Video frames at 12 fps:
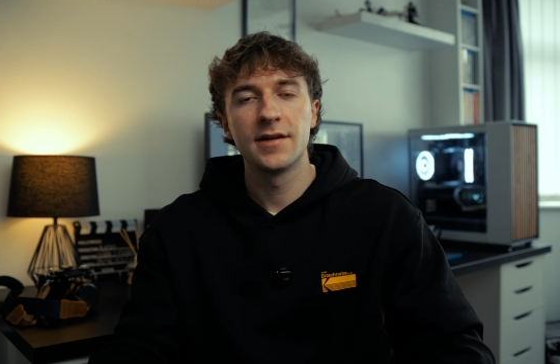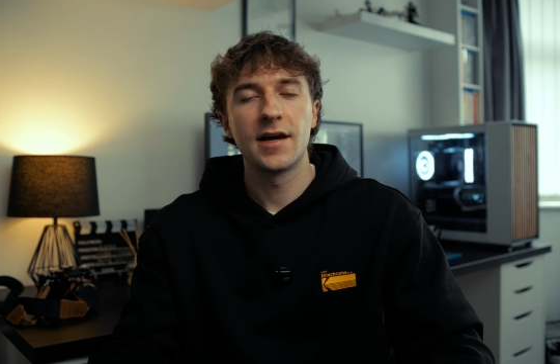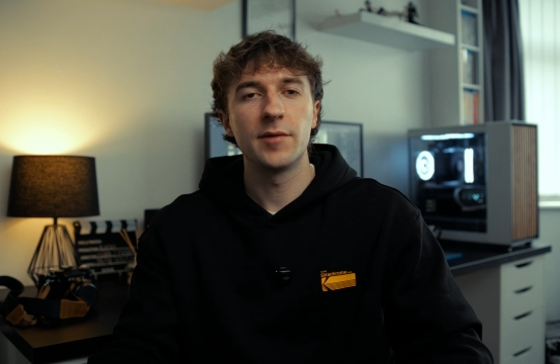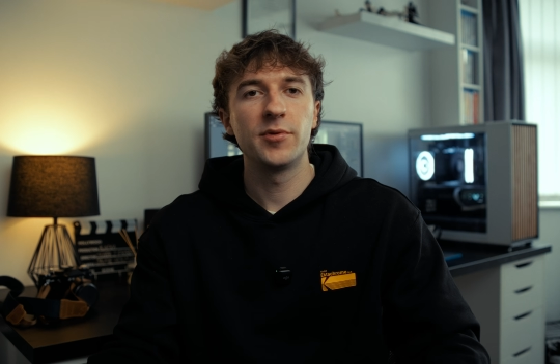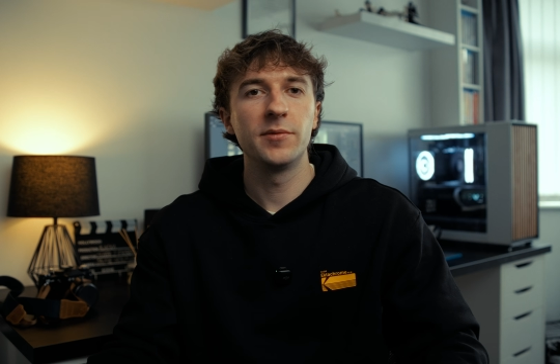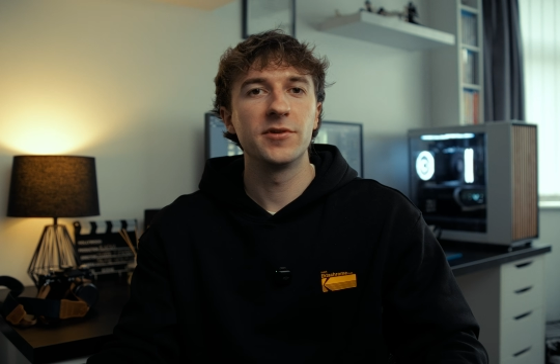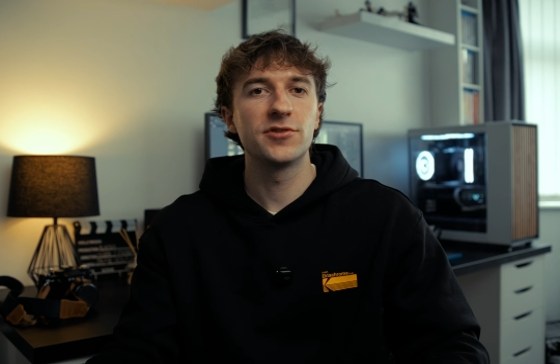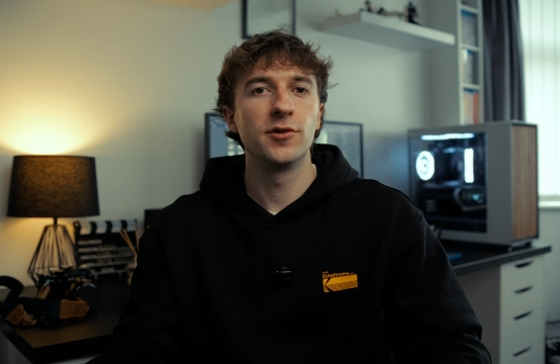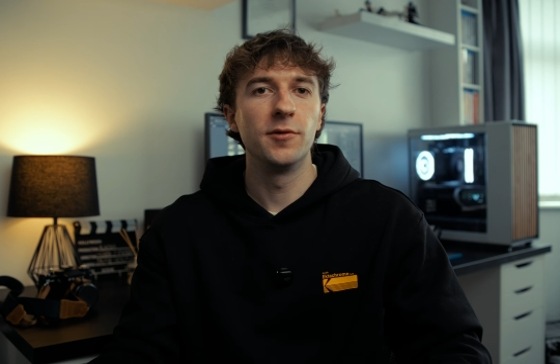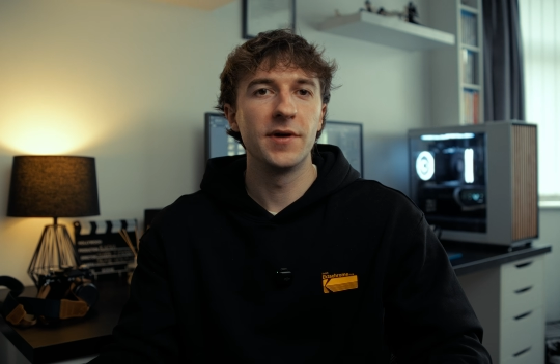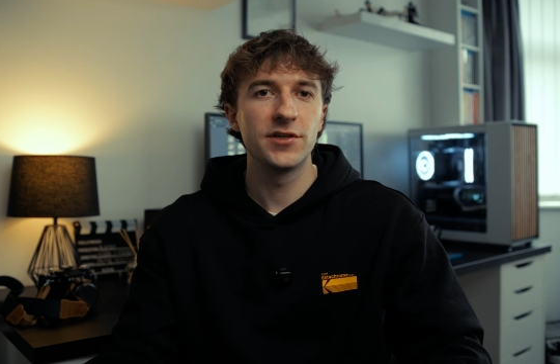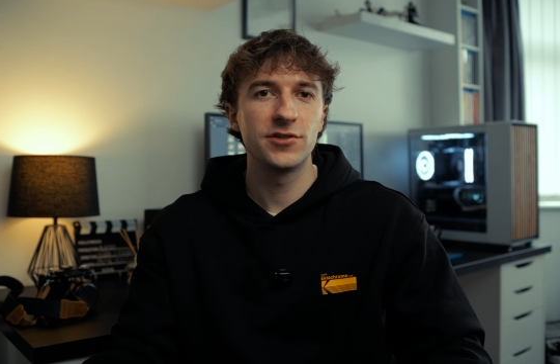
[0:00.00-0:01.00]
I pretty much
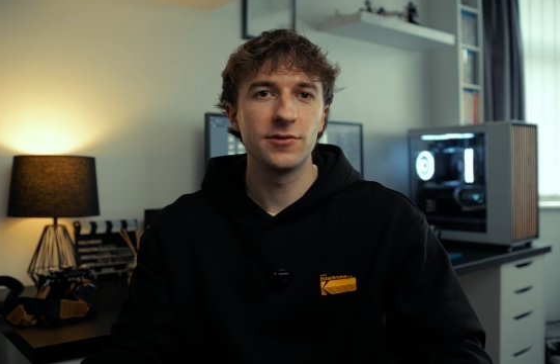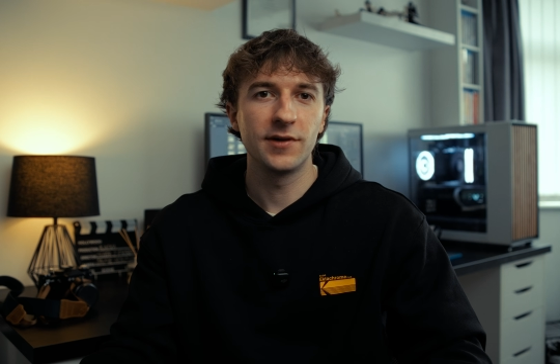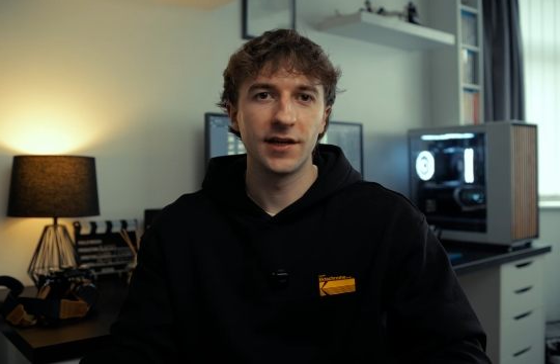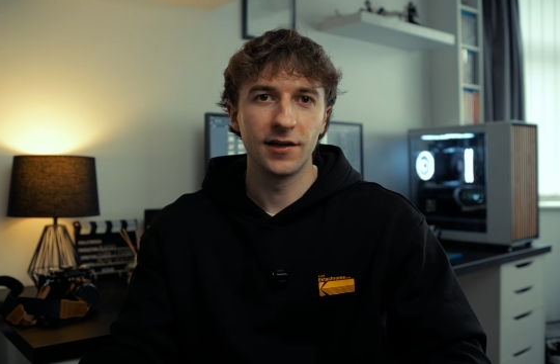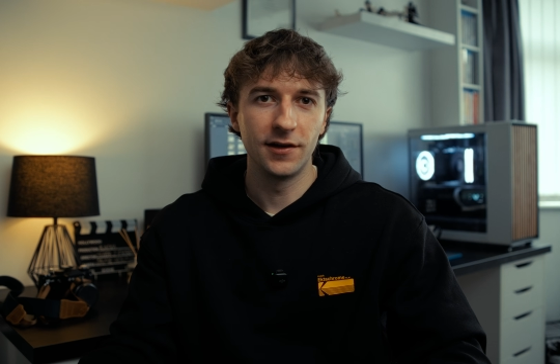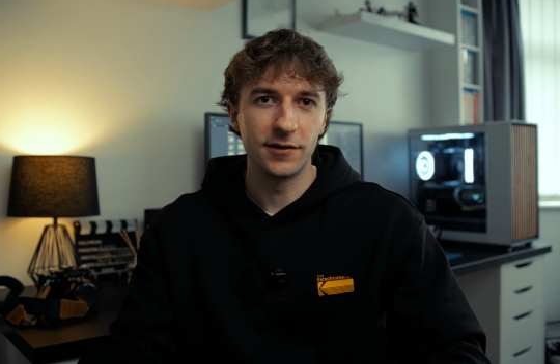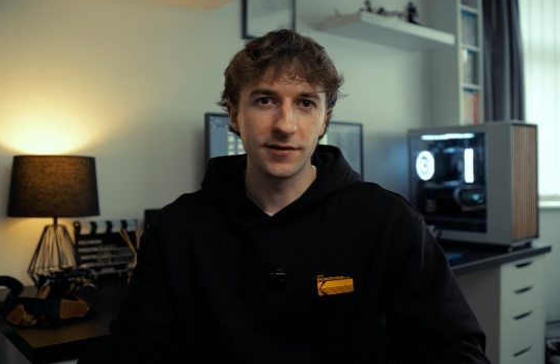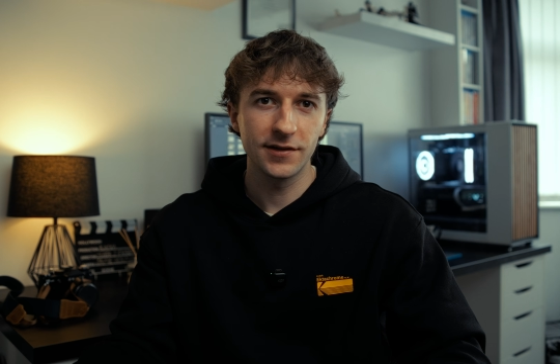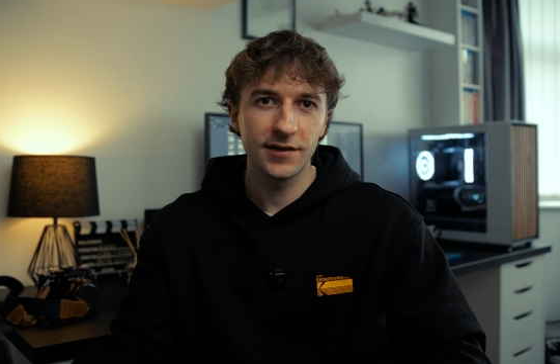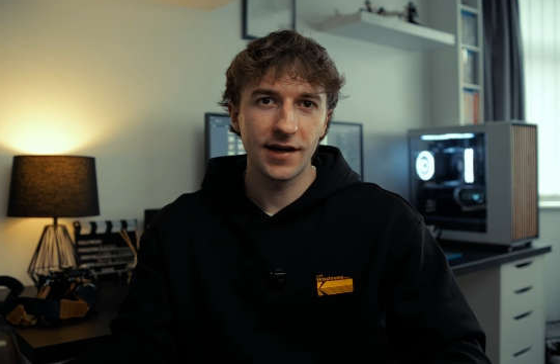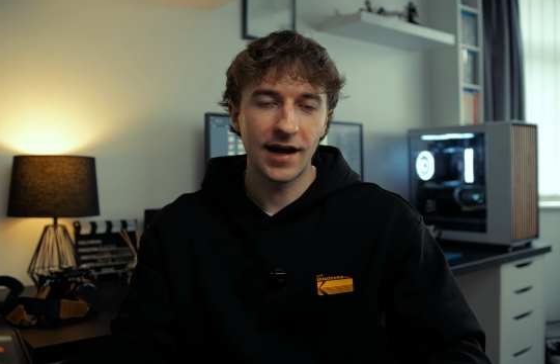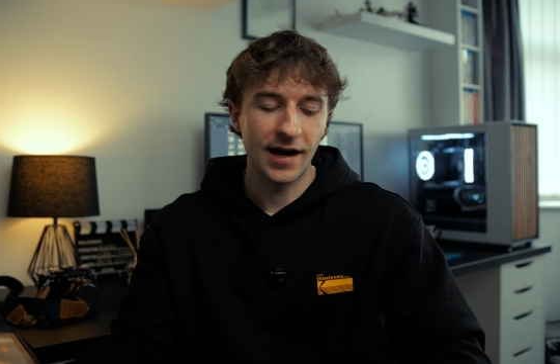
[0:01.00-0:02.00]
always shoot in log,
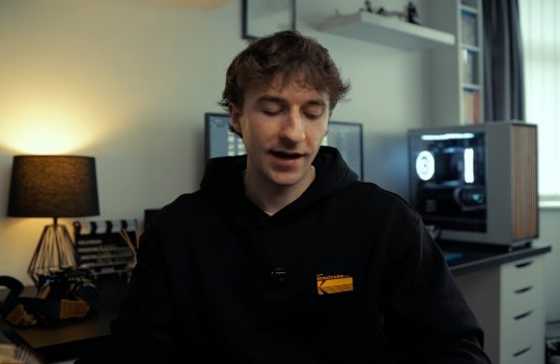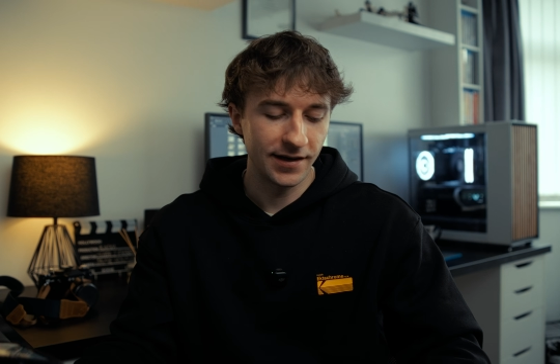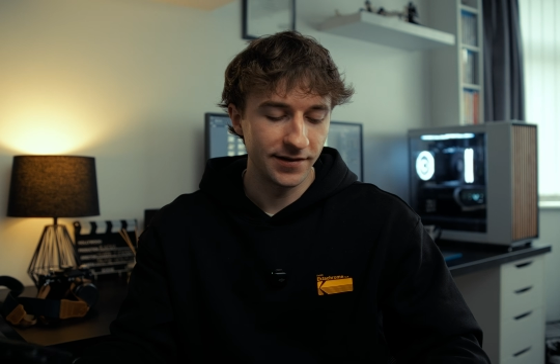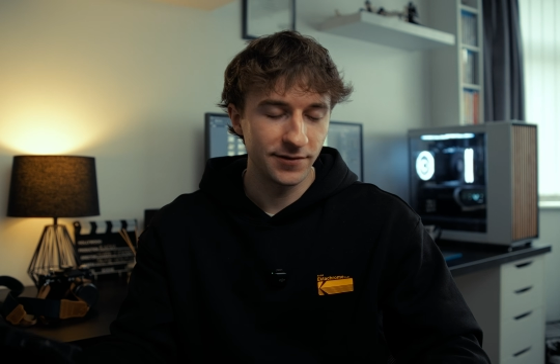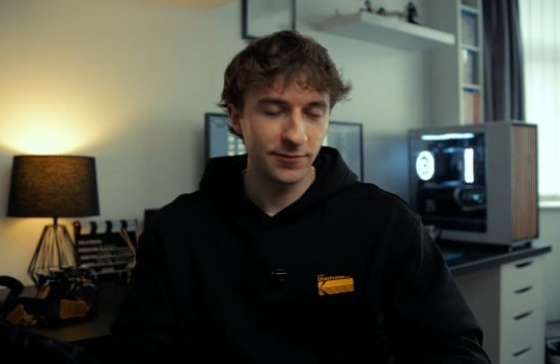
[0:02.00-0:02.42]
and